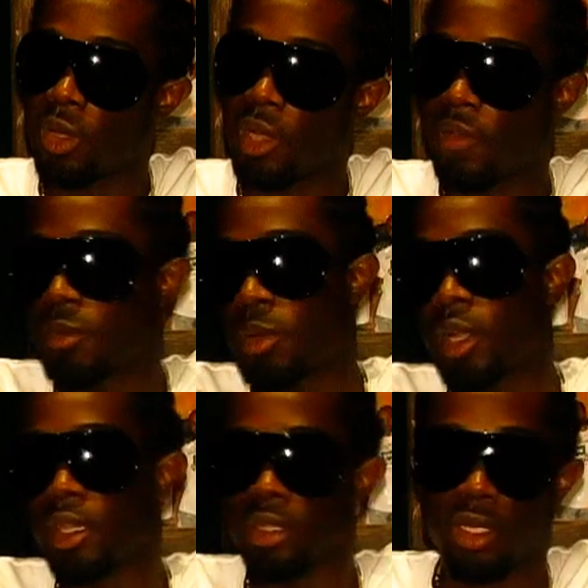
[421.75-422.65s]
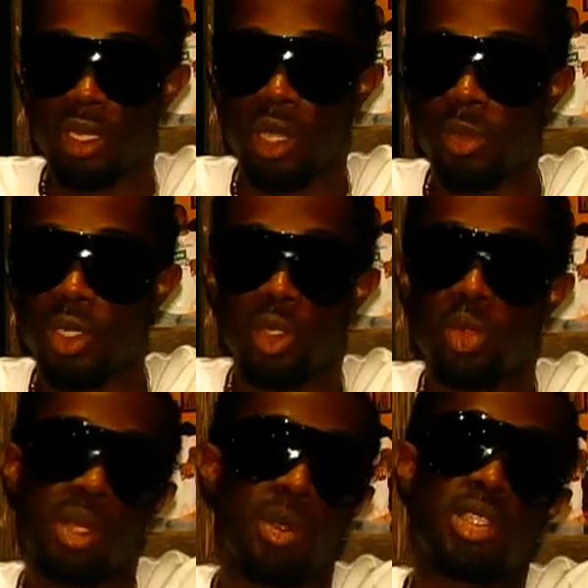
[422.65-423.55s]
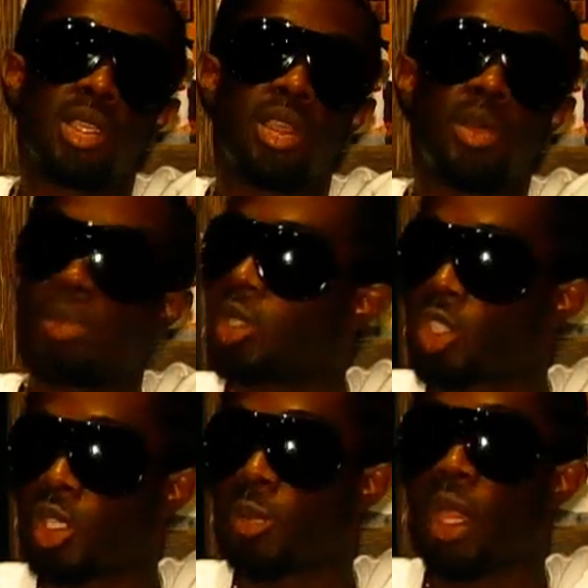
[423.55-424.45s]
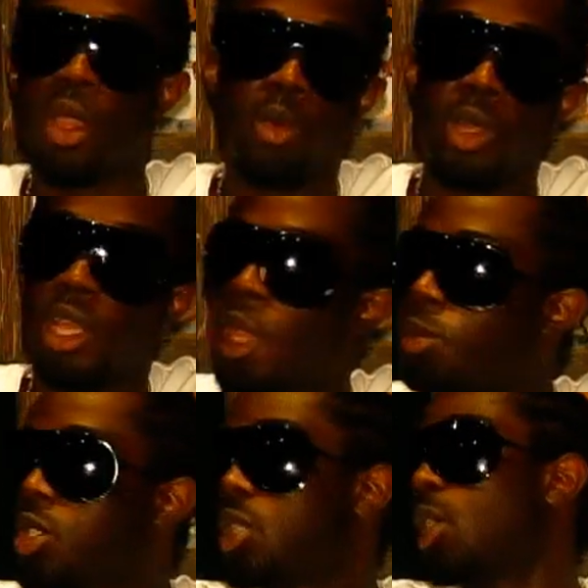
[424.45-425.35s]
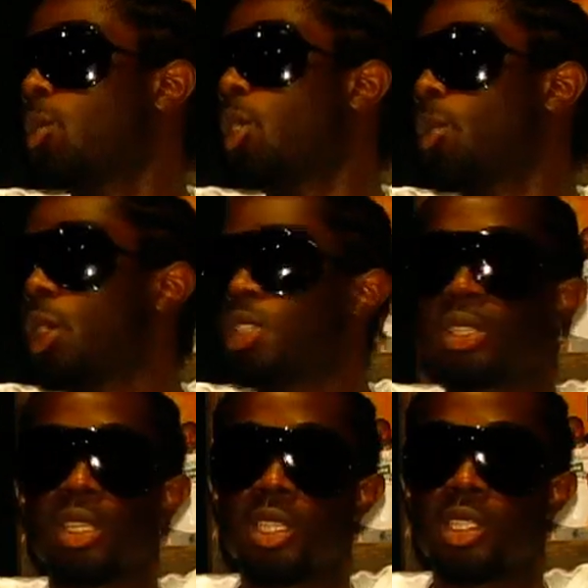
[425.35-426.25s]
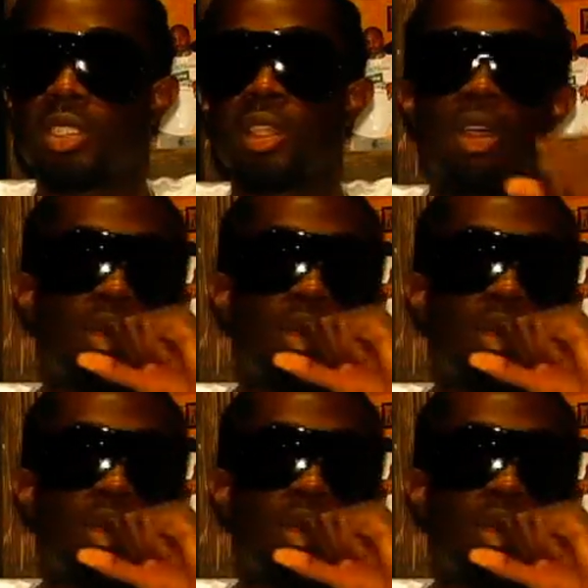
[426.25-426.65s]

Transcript: Where everybody, you know what I mean, the youth them a say, yo, Big Ship. When the MC them go up on stage and say,